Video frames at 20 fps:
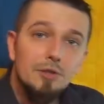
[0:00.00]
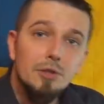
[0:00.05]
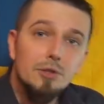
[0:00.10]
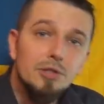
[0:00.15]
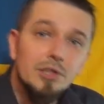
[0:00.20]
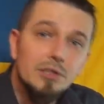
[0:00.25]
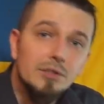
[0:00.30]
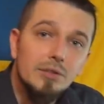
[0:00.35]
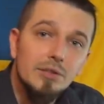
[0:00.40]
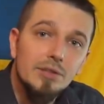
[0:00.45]
you
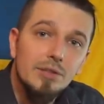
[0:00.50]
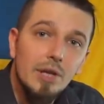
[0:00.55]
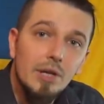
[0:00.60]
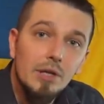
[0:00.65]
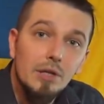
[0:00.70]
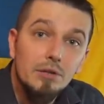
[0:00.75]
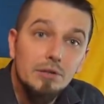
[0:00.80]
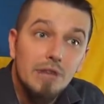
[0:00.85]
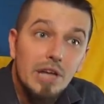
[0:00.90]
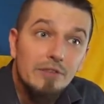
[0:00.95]
just
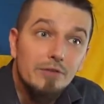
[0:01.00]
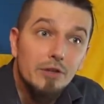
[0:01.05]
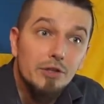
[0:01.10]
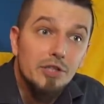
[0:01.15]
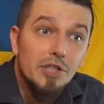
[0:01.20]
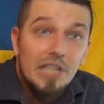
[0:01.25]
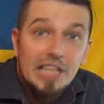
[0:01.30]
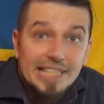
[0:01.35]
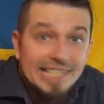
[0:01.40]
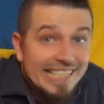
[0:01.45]
decided
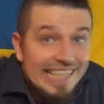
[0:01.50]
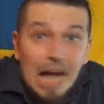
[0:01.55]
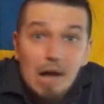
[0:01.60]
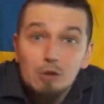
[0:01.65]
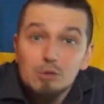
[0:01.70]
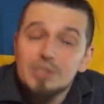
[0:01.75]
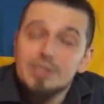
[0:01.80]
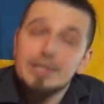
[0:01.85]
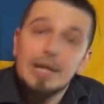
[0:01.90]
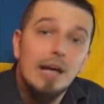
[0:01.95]
diversity
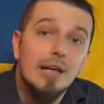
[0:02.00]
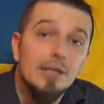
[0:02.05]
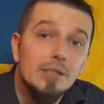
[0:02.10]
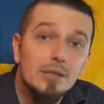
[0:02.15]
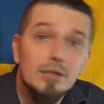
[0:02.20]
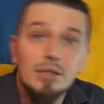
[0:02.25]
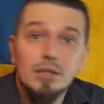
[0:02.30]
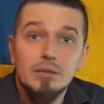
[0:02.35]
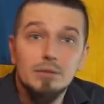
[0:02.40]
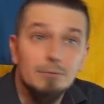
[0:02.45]
sounds
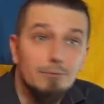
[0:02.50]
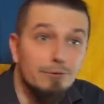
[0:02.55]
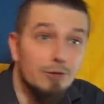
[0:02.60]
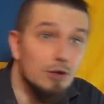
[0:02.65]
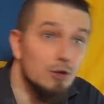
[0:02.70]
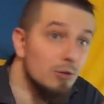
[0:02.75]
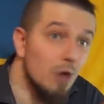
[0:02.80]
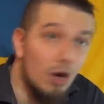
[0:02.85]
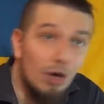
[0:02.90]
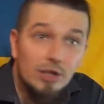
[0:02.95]
nice and
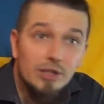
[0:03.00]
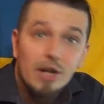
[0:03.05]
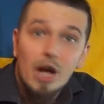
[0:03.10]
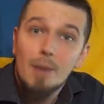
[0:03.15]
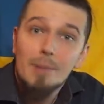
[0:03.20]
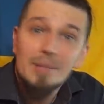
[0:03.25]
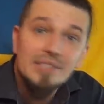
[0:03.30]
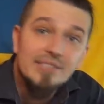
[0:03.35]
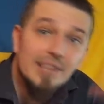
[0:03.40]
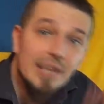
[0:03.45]
threw all
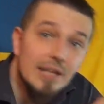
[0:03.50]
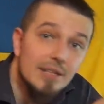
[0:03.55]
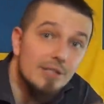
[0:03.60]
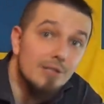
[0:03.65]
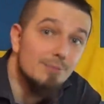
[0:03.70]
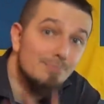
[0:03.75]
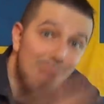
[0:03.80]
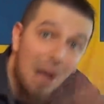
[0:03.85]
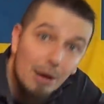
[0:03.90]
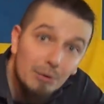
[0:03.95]
common
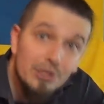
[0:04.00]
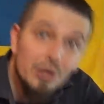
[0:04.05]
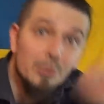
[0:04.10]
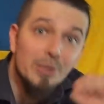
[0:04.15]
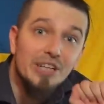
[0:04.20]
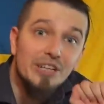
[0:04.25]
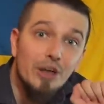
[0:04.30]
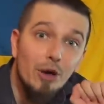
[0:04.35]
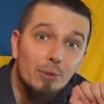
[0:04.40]
sense out the window.